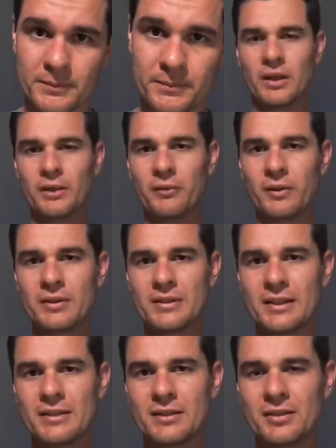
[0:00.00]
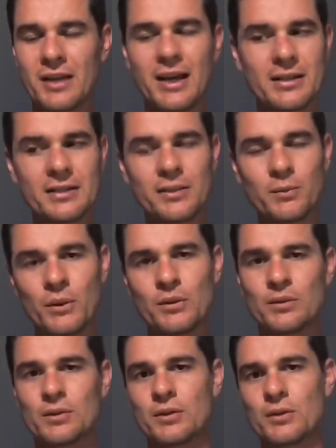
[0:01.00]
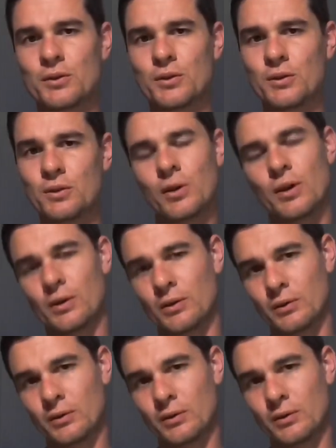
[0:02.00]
Now for the stats that you actually want to know.